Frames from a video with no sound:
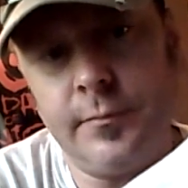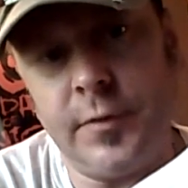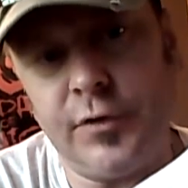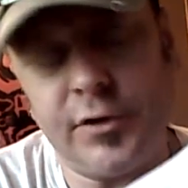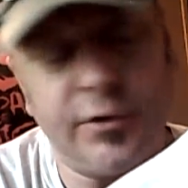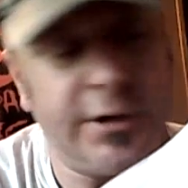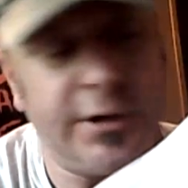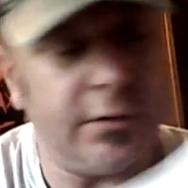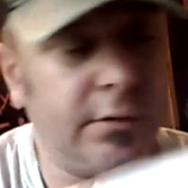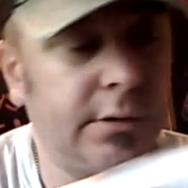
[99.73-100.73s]
injection
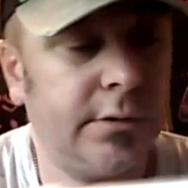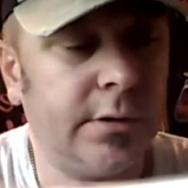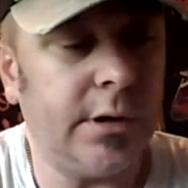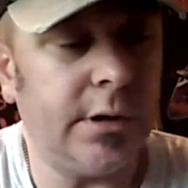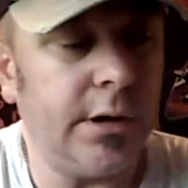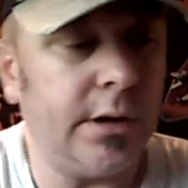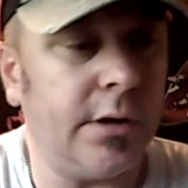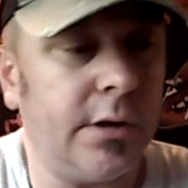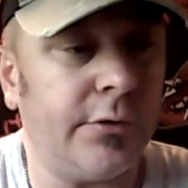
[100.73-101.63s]
needle on the